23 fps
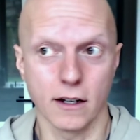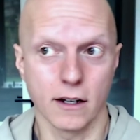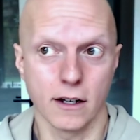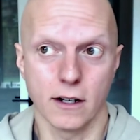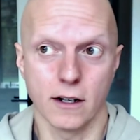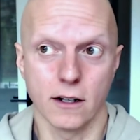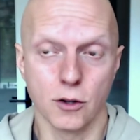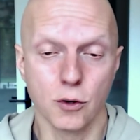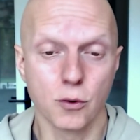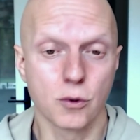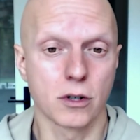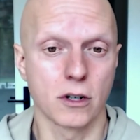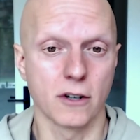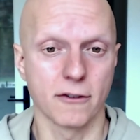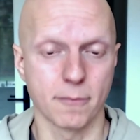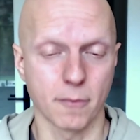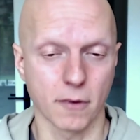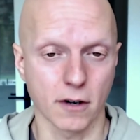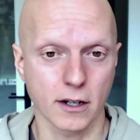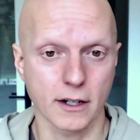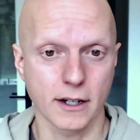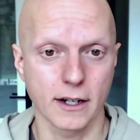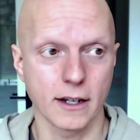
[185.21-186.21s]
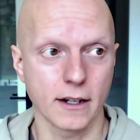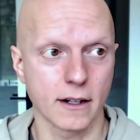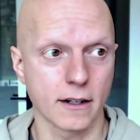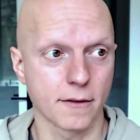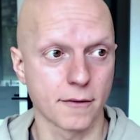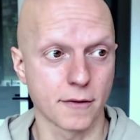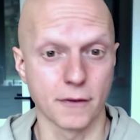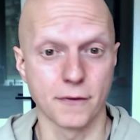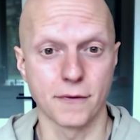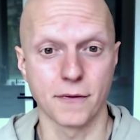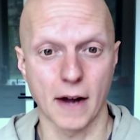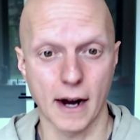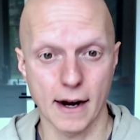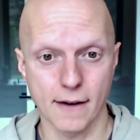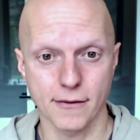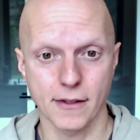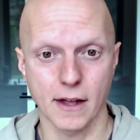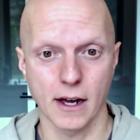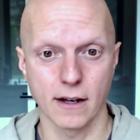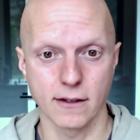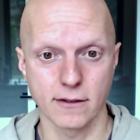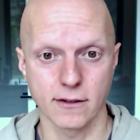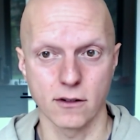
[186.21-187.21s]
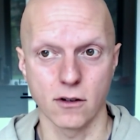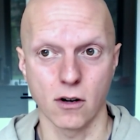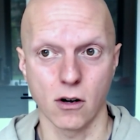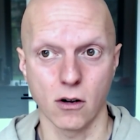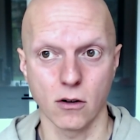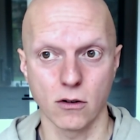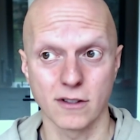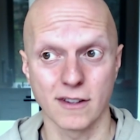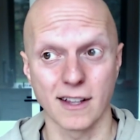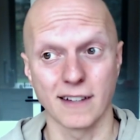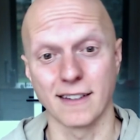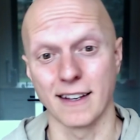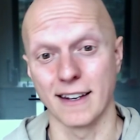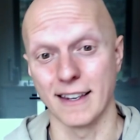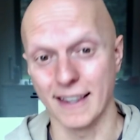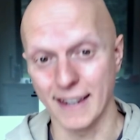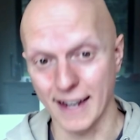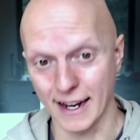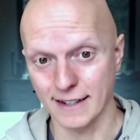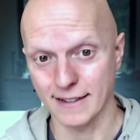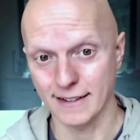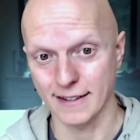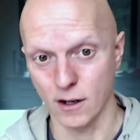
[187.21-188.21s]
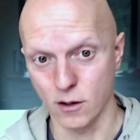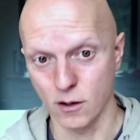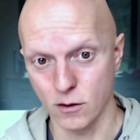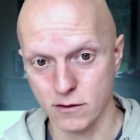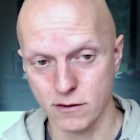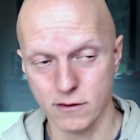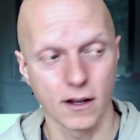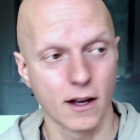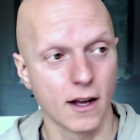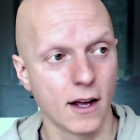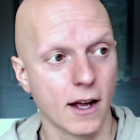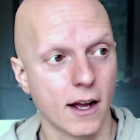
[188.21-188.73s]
in a lucrative market for five thousand dollars, that's a nice house,